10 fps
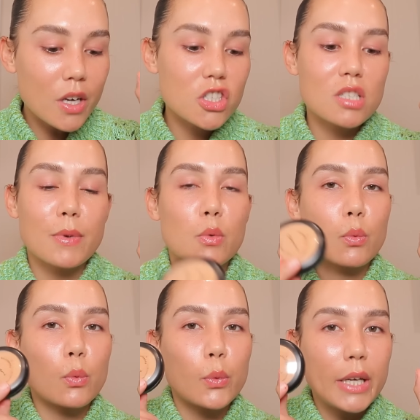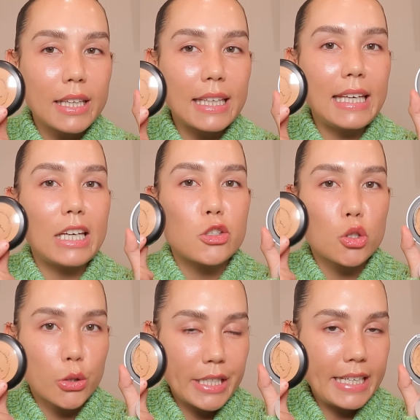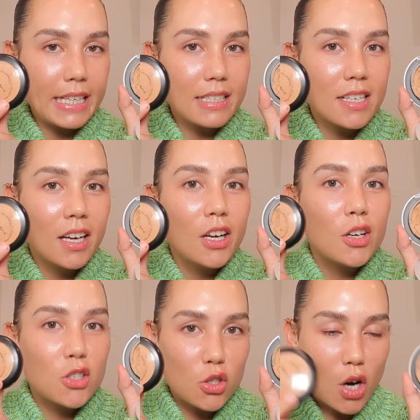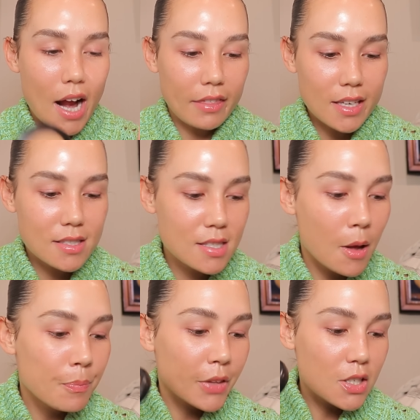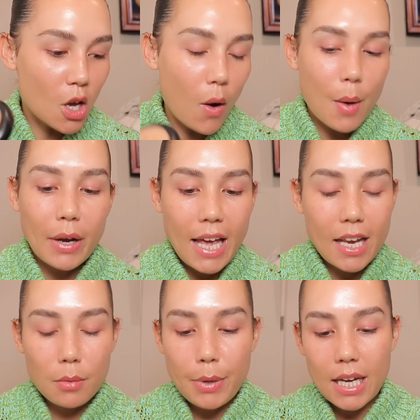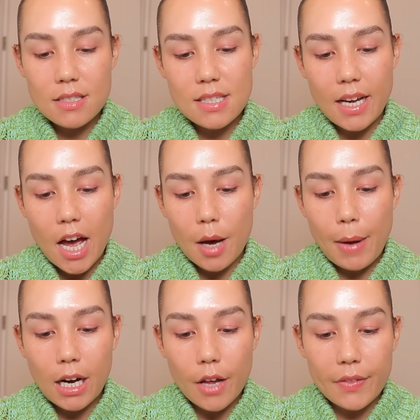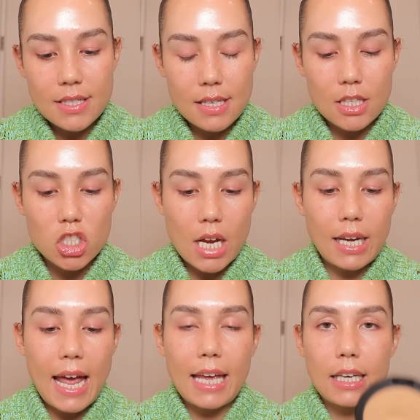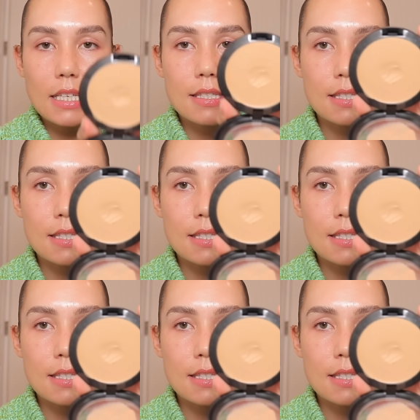Always just been really intrigued to try this. So I went ahead and picked it up. I got this in the shade N